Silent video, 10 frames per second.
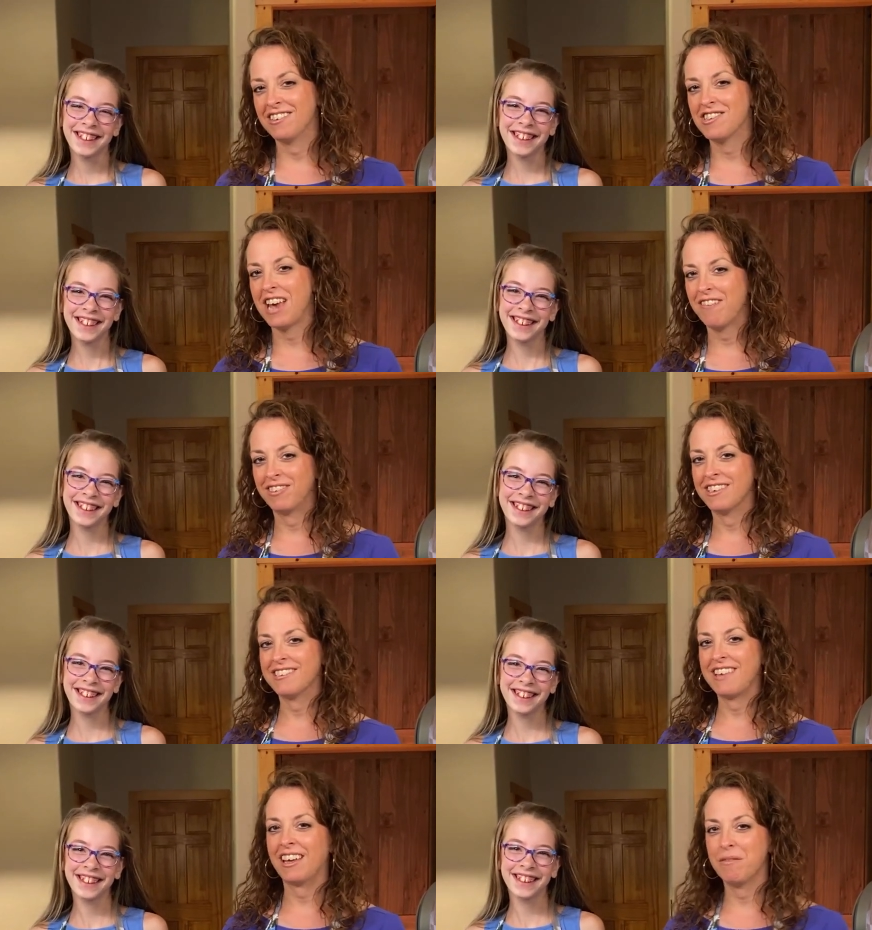Speaker 1: of chat for a
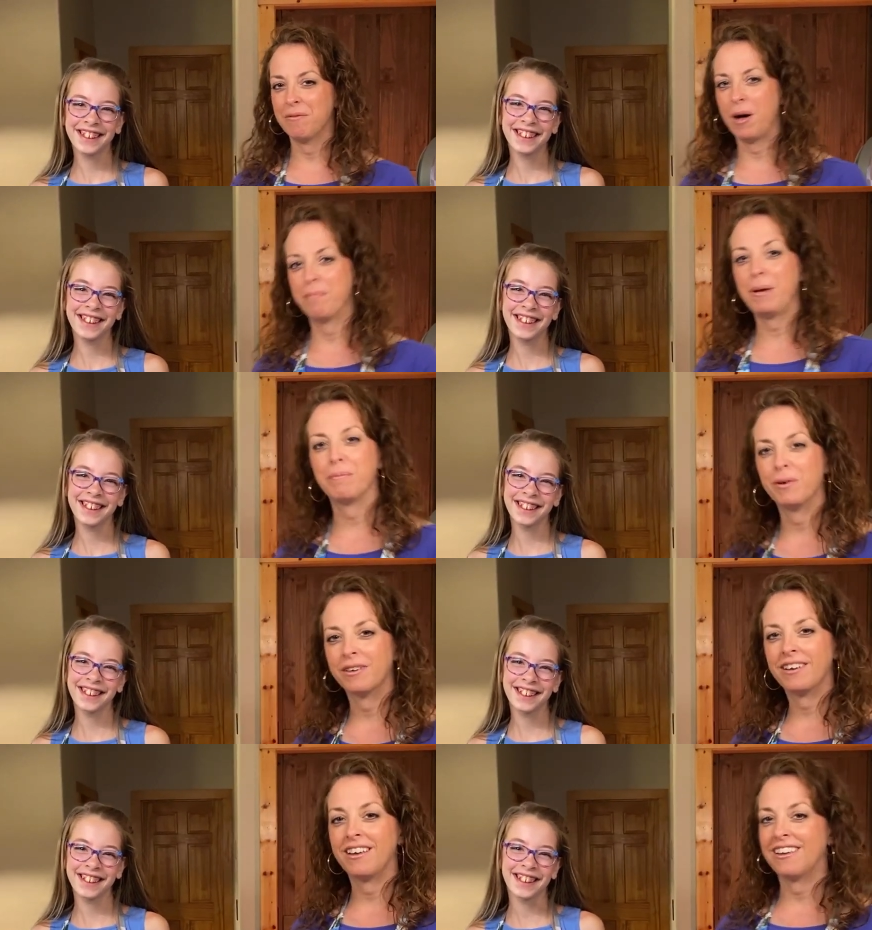second while
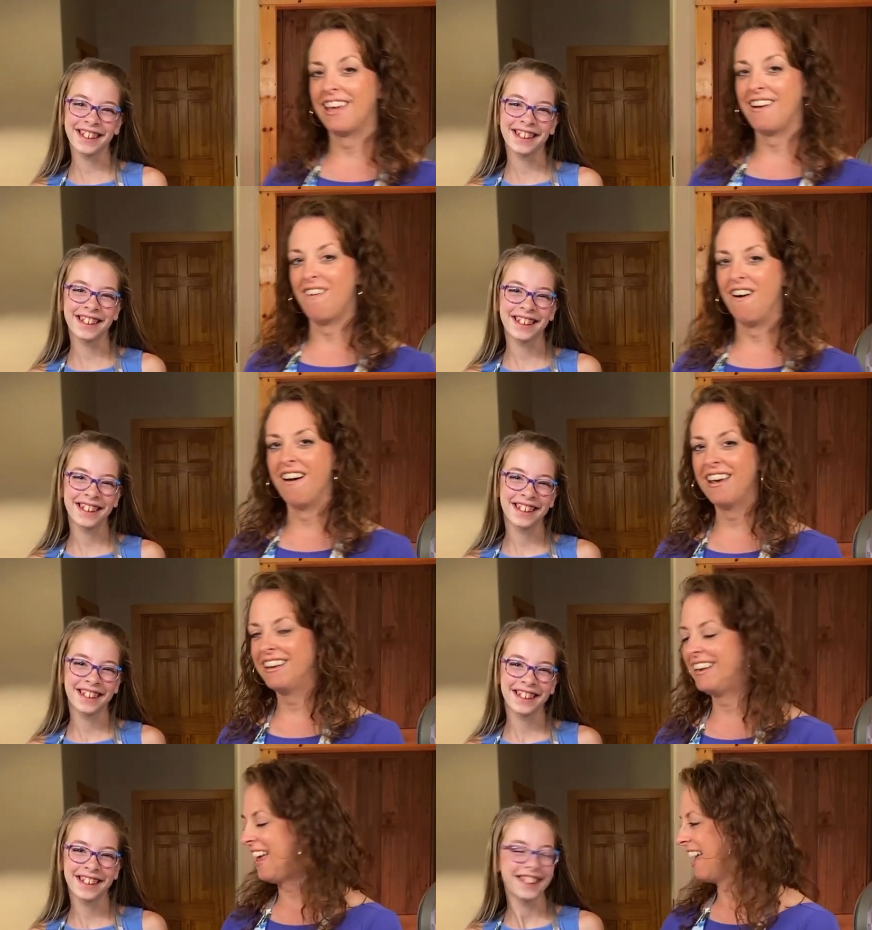people get
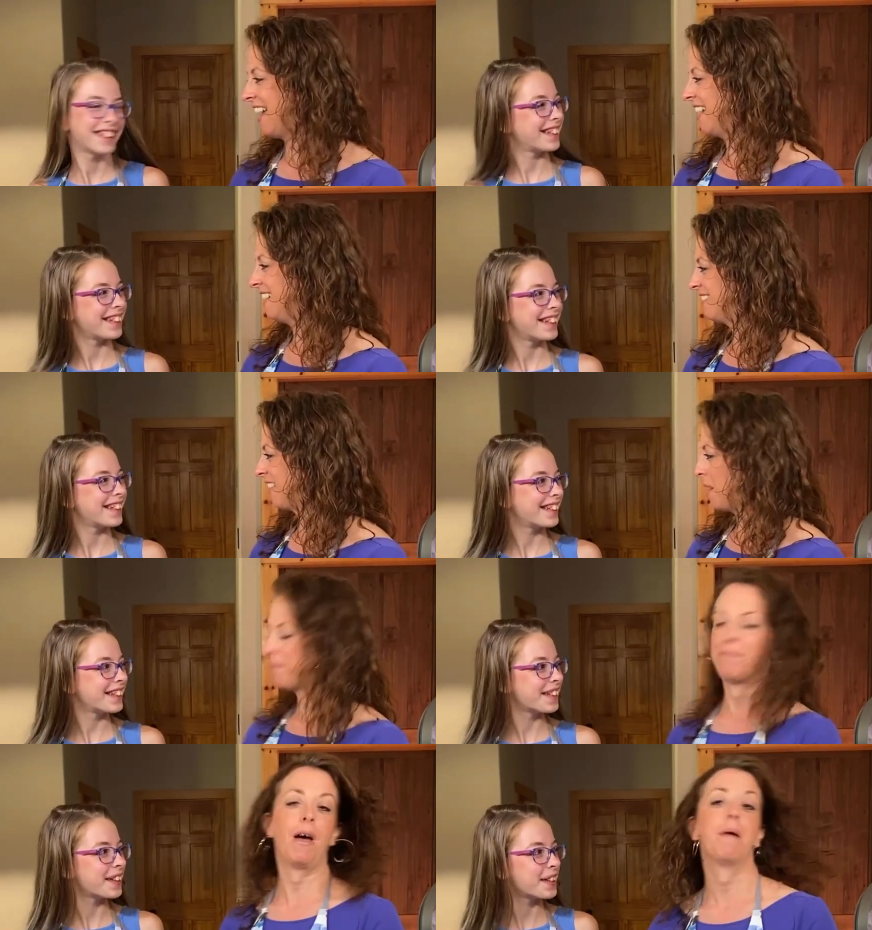on. And
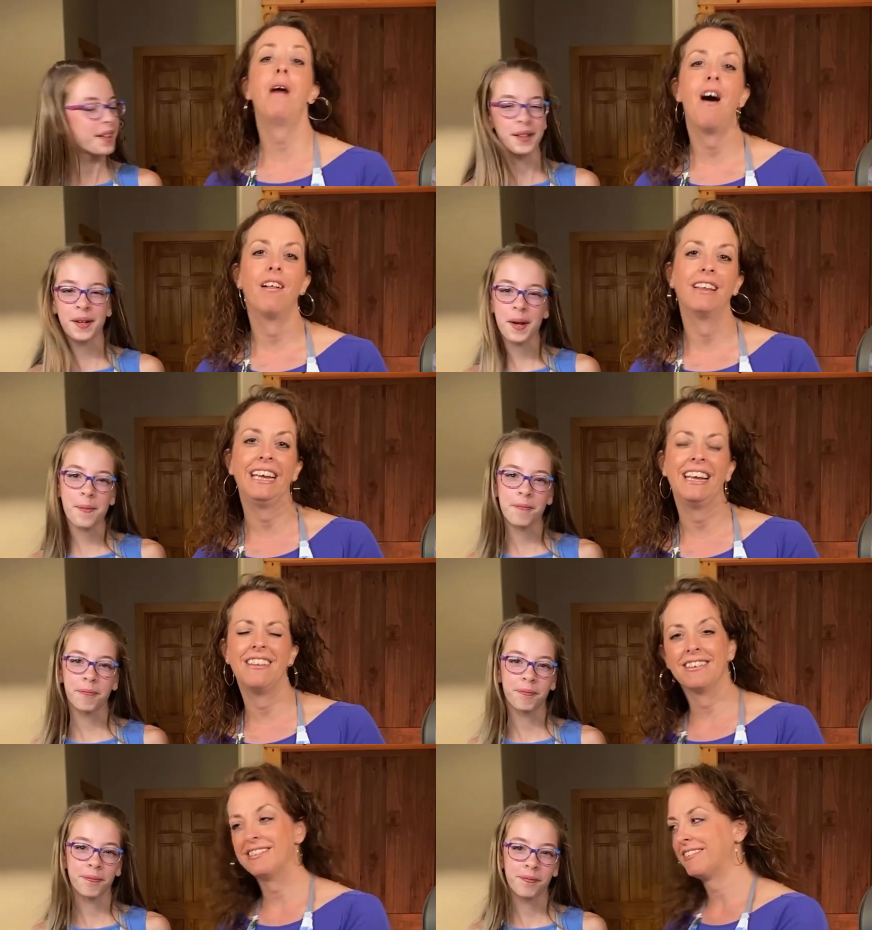um, I'm Holly,
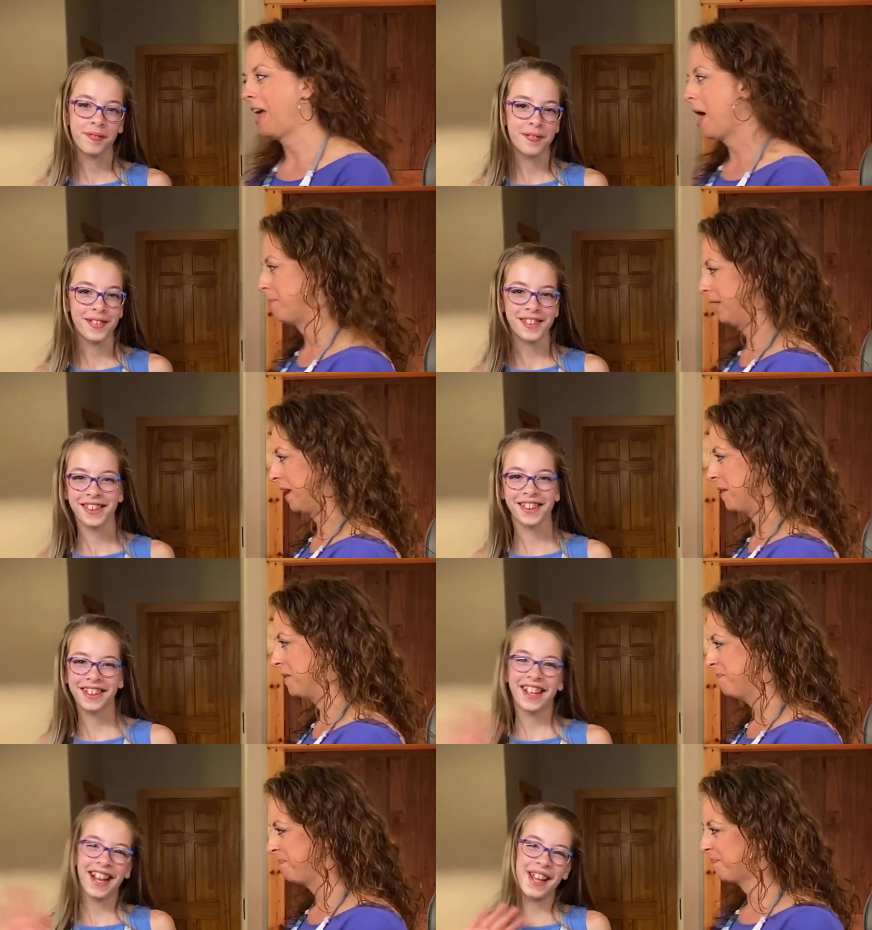and this is
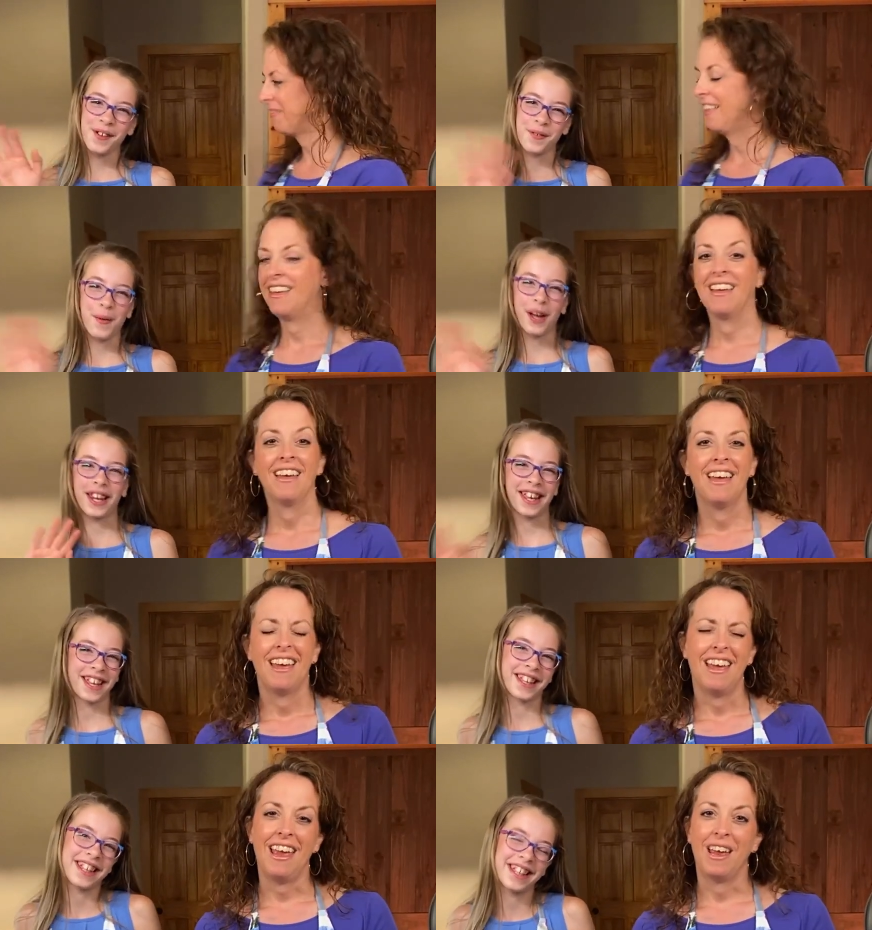Abigail.
Speaker 2: Hi, everybody.
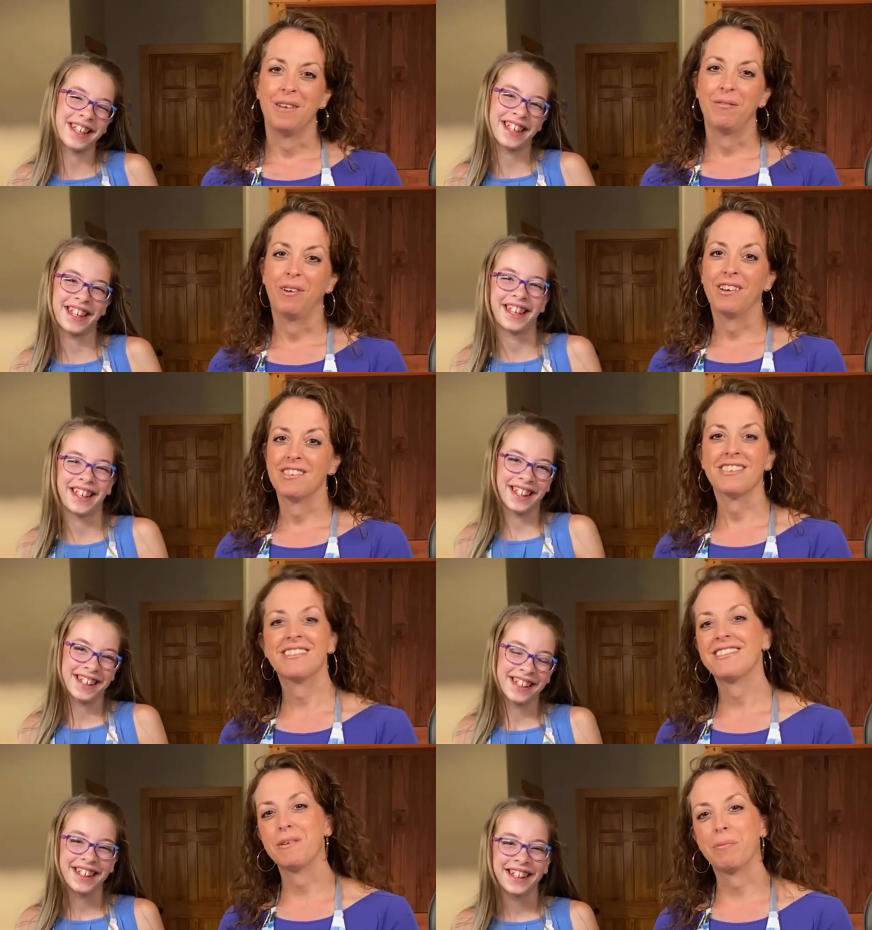
Speaker 1: And we're
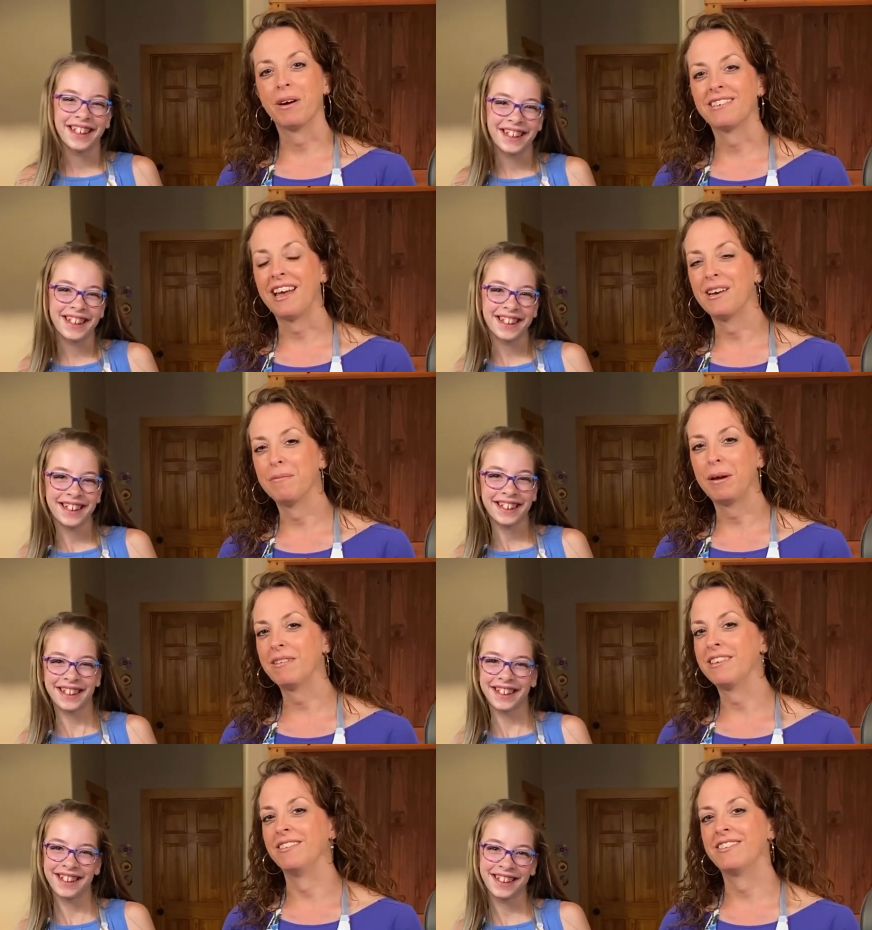just super excited to be
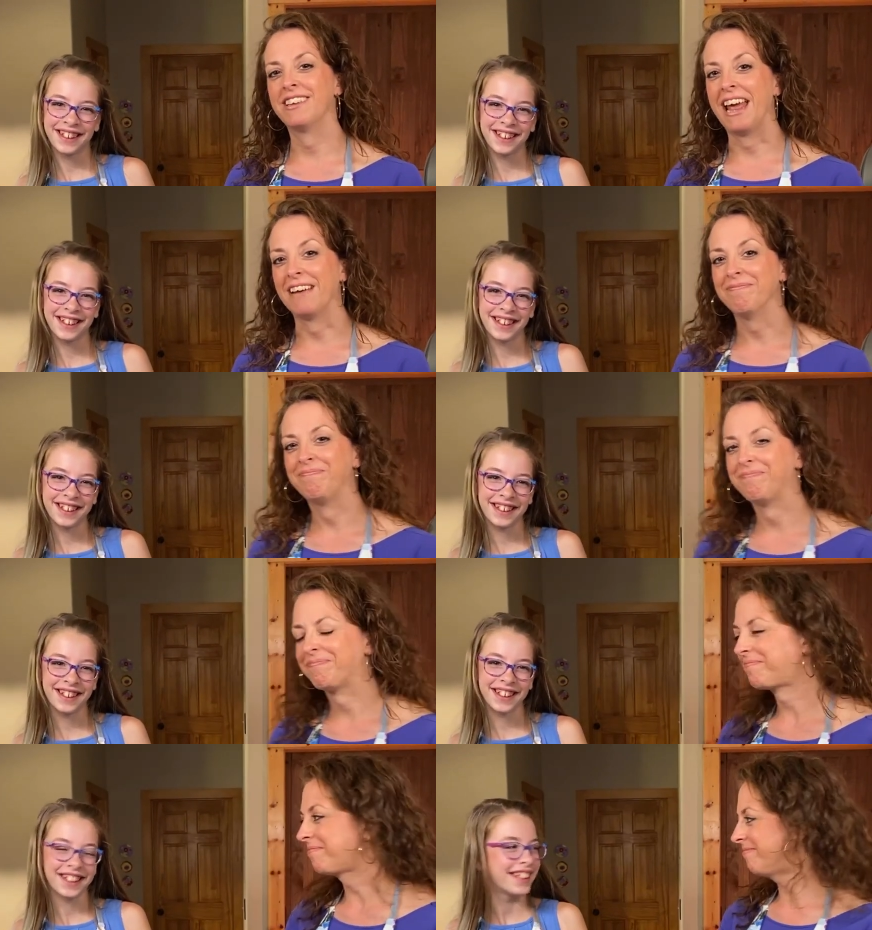with you today.
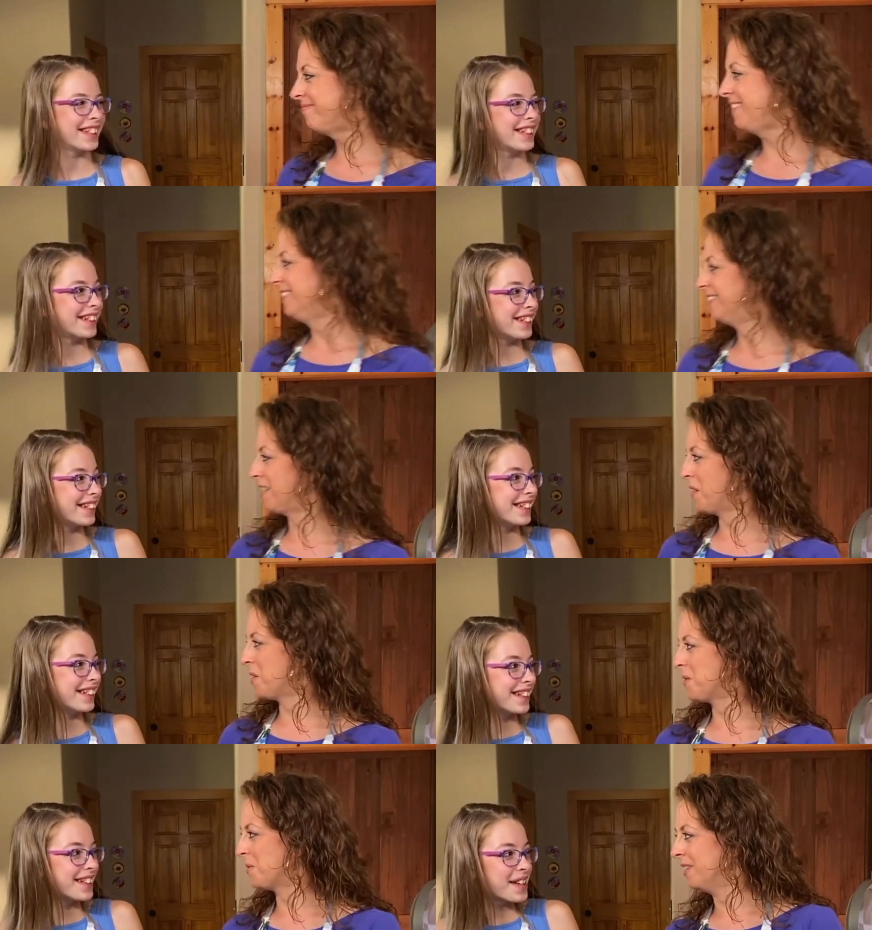
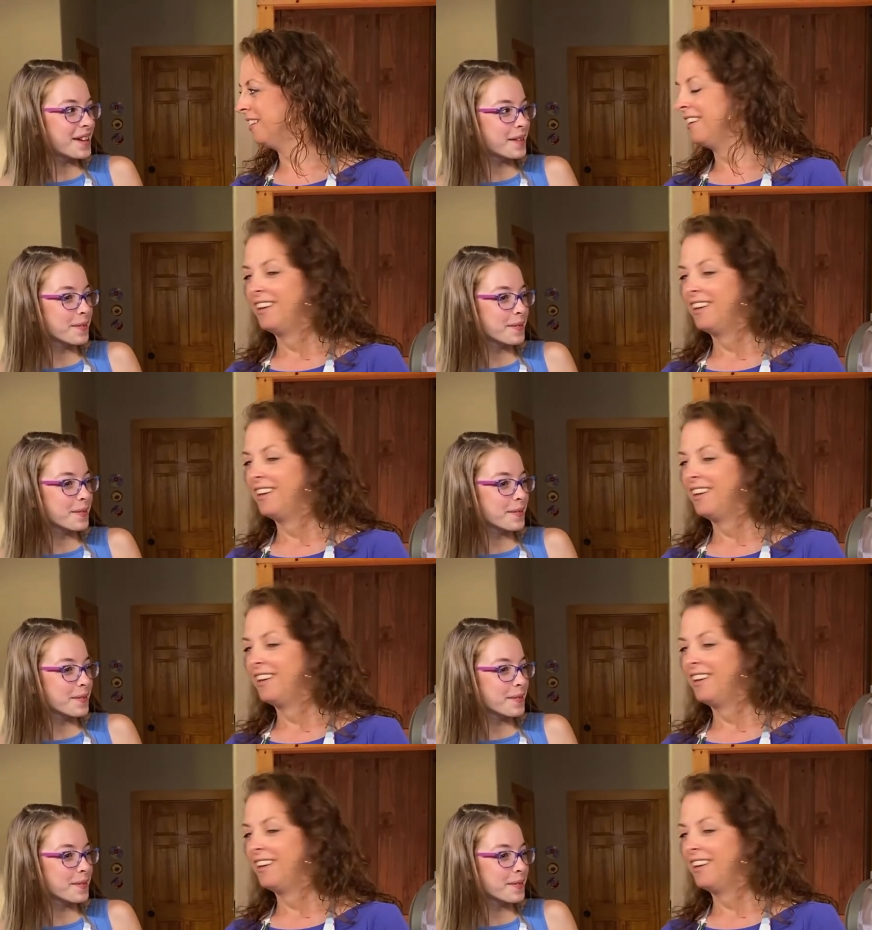So,